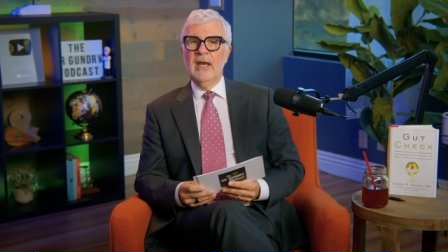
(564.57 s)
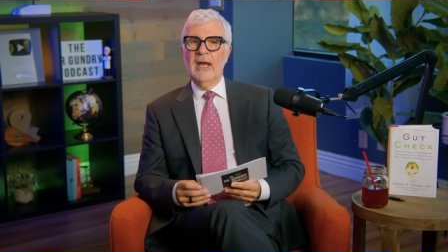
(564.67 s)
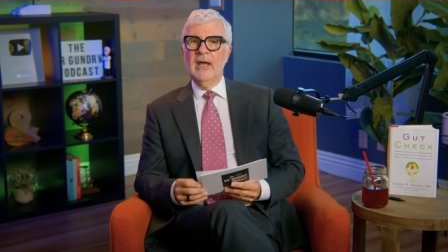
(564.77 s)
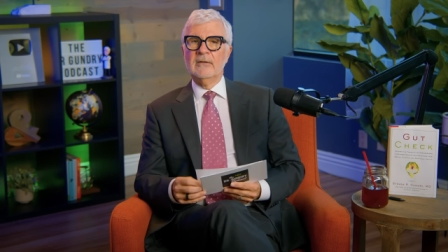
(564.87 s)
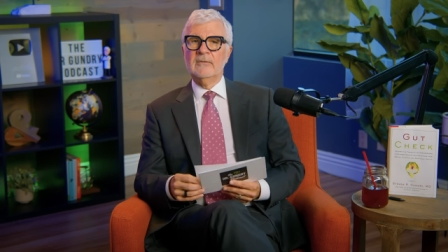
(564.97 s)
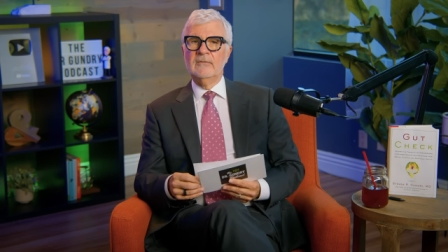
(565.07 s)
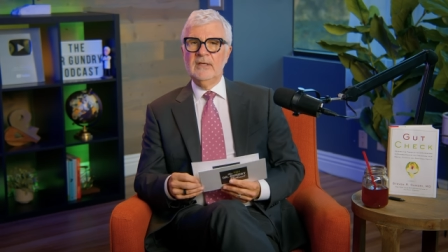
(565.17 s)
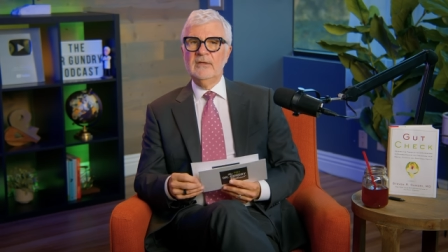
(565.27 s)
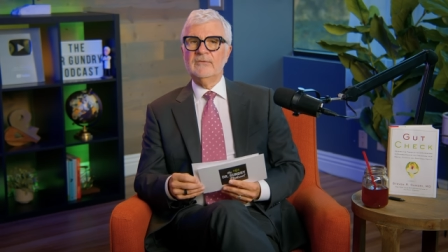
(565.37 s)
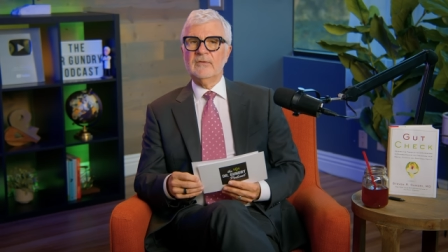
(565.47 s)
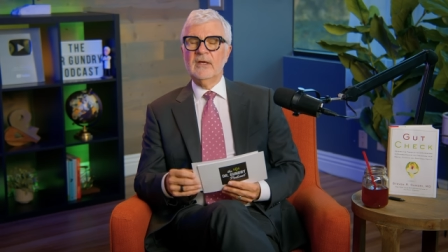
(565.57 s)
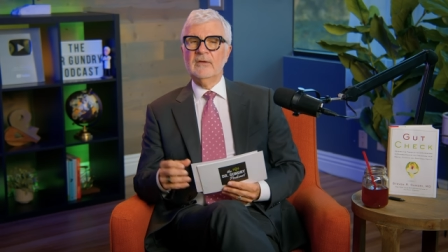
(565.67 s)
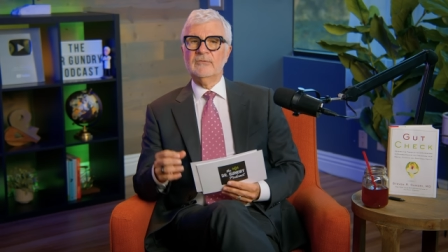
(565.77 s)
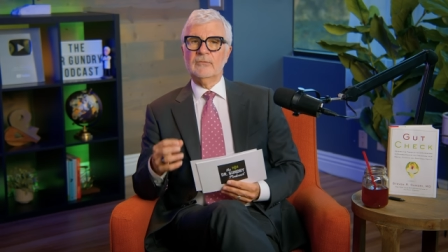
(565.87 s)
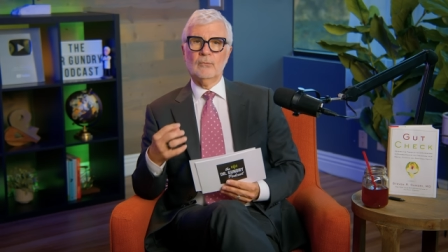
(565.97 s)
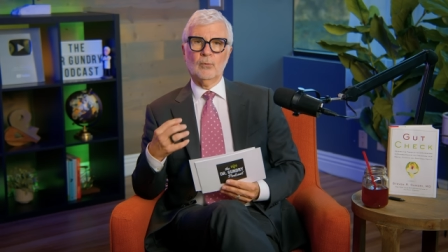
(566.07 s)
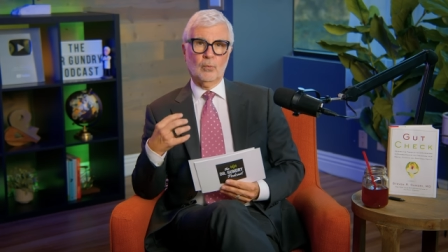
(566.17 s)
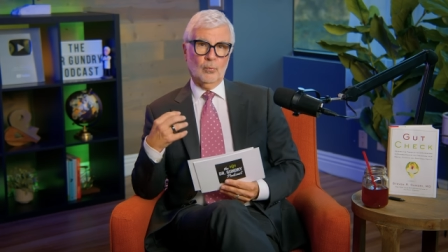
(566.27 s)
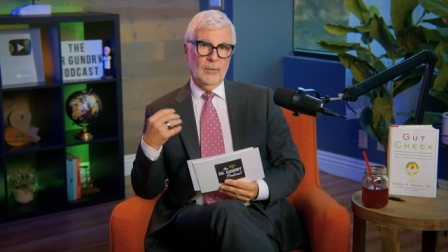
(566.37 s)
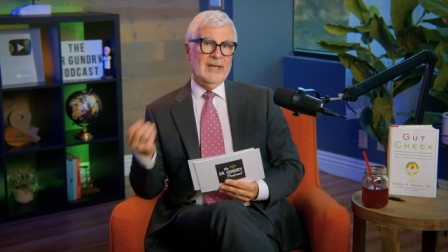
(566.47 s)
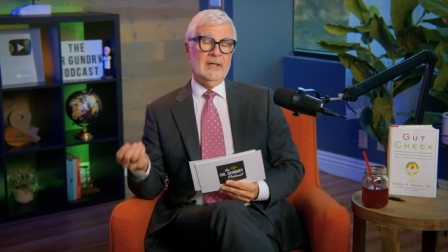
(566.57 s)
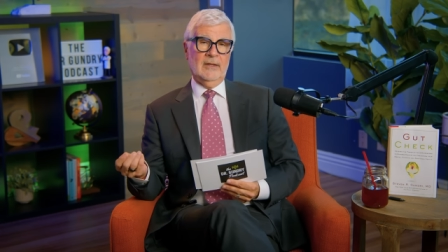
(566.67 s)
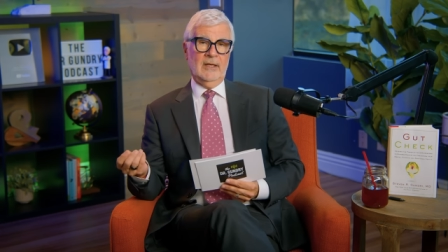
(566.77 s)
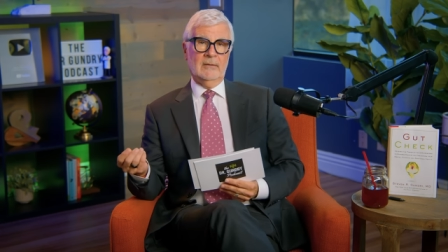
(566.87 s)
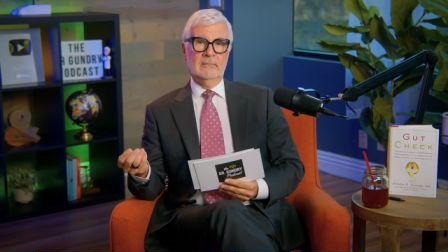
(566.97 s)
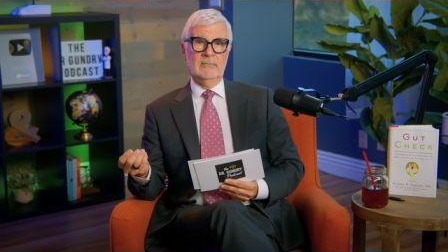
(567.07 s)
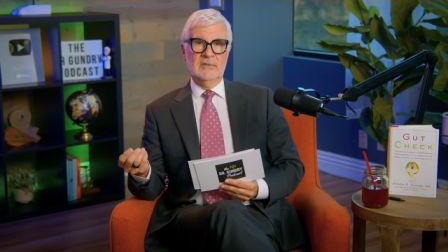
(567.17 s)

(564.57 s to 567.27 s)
And these things really